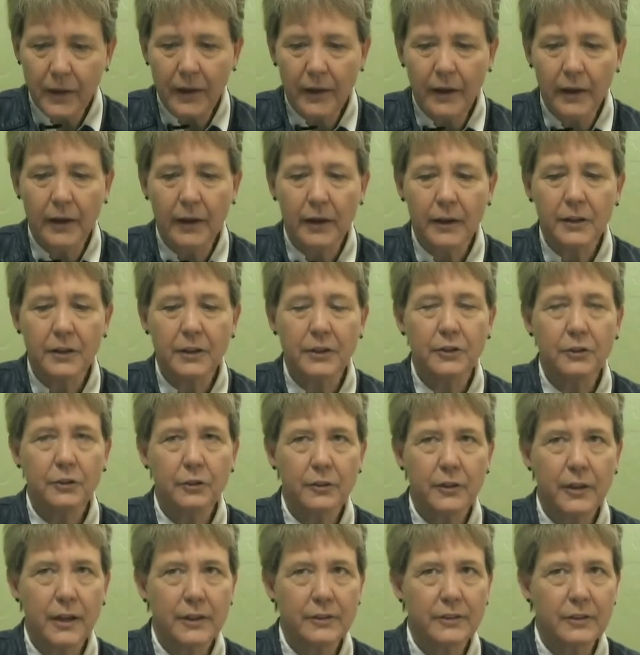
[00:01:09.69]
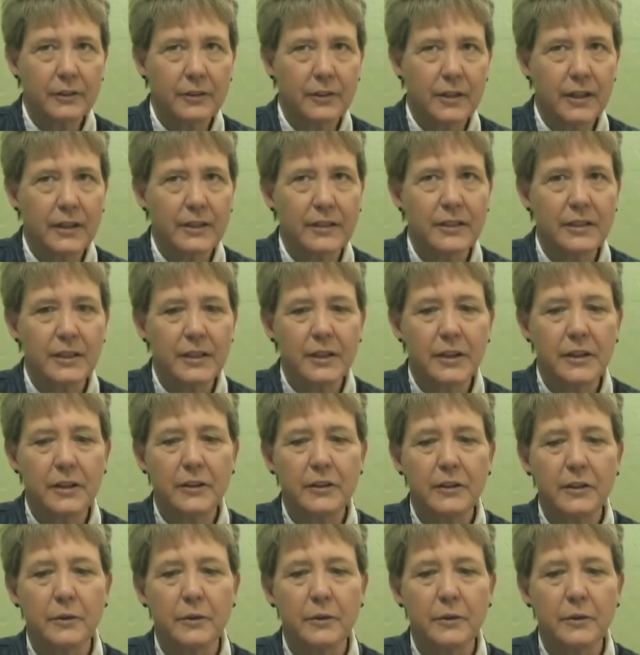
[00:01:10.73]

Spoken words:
And in 2019,